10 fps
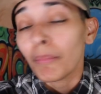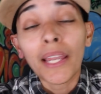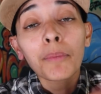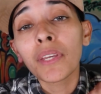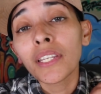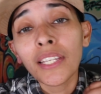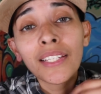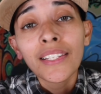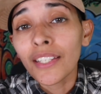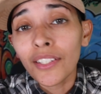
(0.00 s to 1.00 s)
My
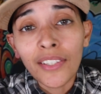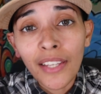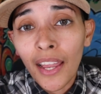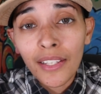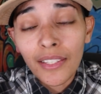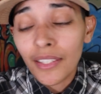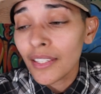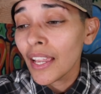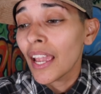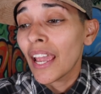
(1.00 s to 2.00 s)
opinion still stands.
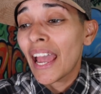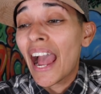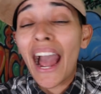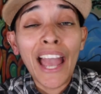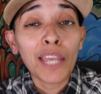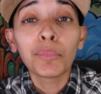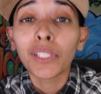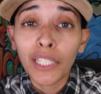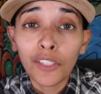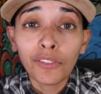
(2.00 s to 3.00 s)
I
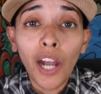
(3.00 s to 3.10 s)
believe